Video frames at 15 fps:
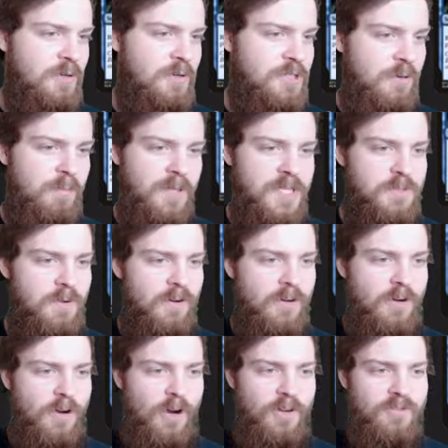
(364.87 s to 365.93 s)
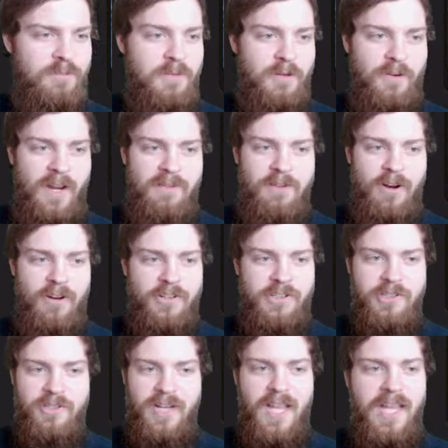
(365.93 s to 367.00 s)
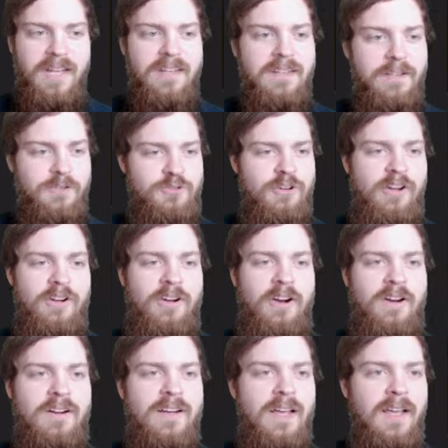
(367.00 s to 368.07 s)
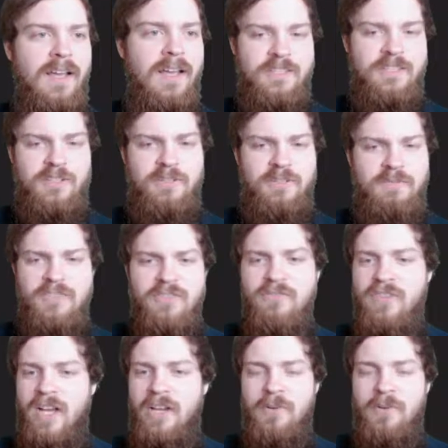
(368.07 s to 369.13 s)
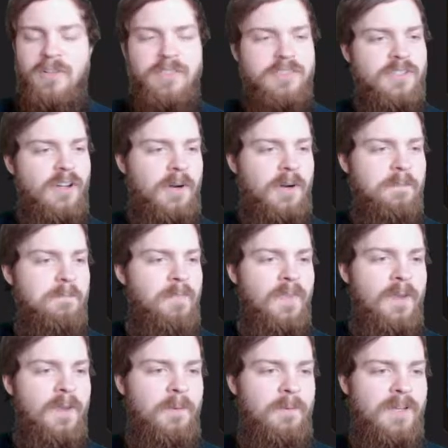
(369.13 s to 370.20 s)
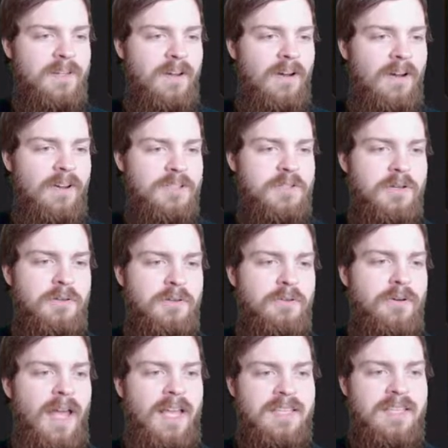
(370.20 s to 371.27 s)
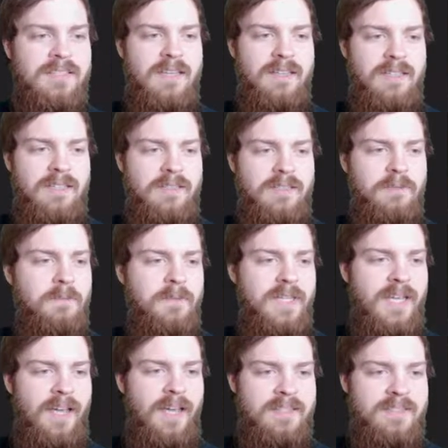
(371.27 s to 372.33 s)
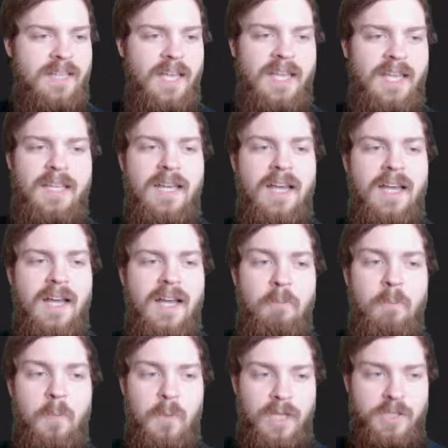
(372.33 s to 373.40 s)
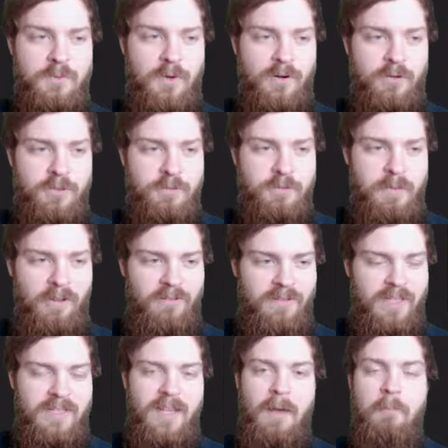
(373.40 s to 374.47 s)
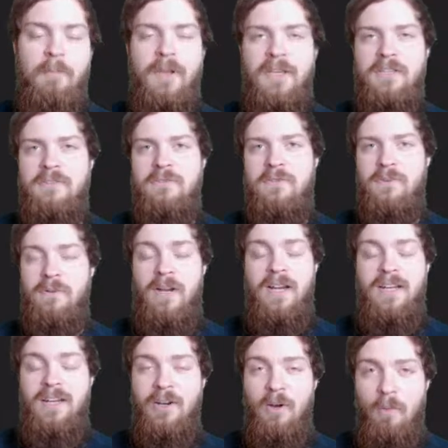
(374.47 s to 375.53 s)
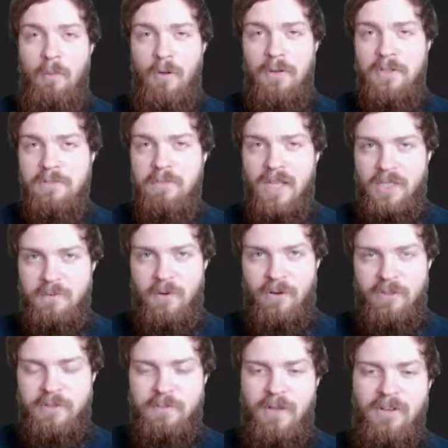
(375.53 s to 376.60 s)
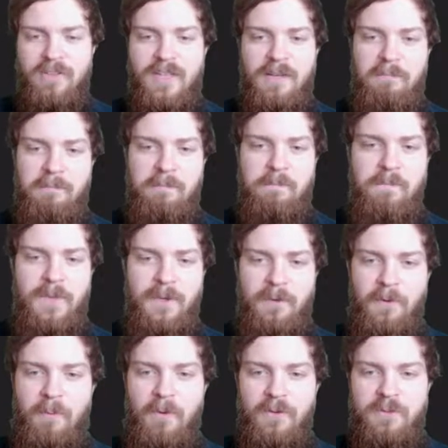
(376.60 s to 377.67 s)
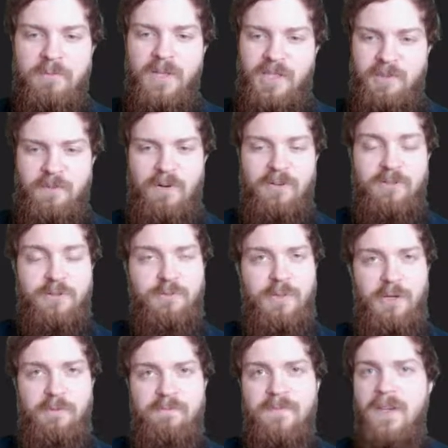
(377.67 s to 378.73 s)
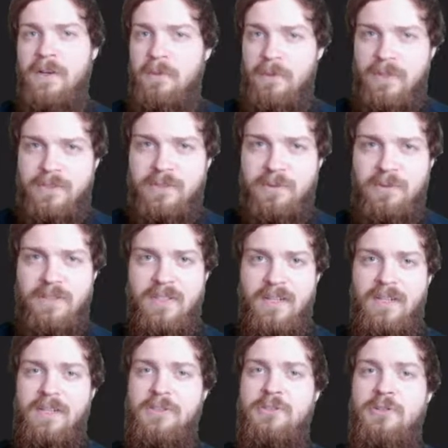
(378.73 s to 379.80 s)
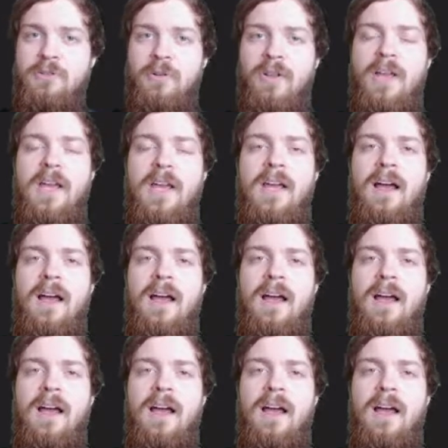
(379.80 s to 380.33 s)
a creature or planeswalker card from your graveyard to your hand, then draw a card. So some decent value on this card. We can also exile it when we cast a planeswalker spell, and that a Nicol Bolas planeswalker spell, and that Nicol Bolas planeswalker spell will enter with an additional